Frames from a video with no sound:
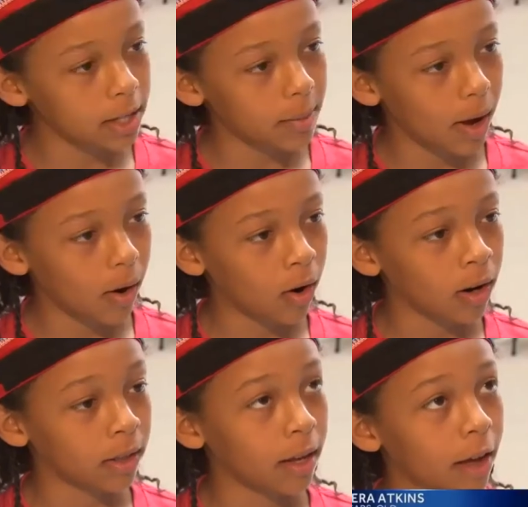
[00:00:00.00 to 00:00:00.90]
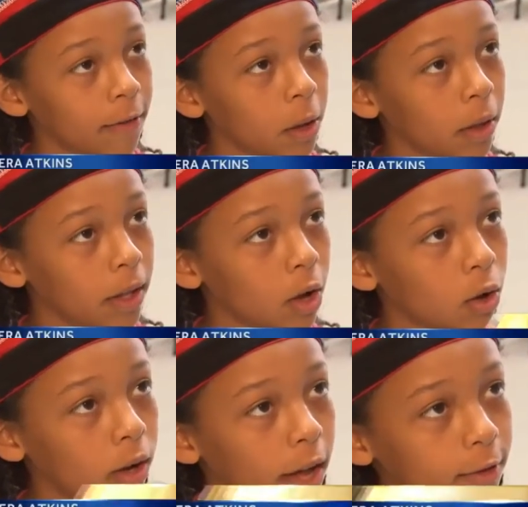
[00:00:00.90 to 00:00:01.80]
see my art, then I feel that
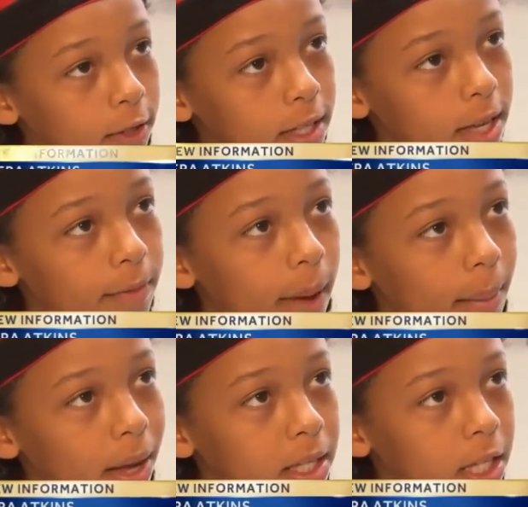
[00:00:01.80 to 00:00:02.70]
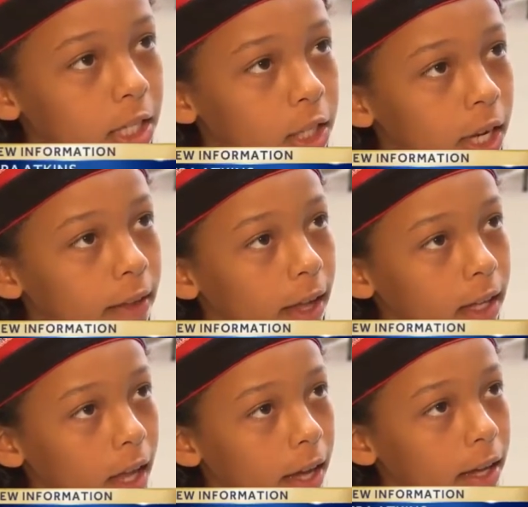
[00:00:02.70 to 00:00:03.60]
they'll like receive my message and then
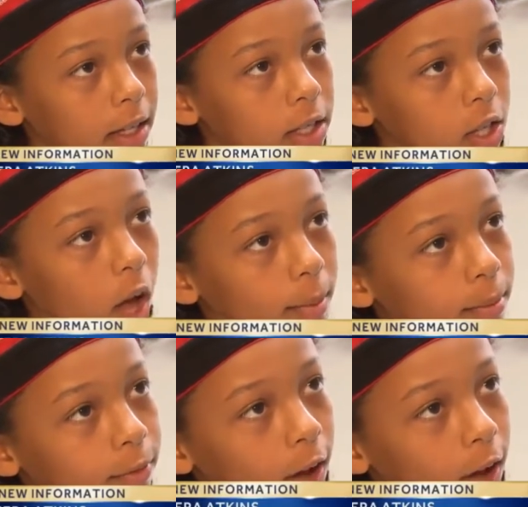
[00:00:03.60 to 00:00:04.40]
stop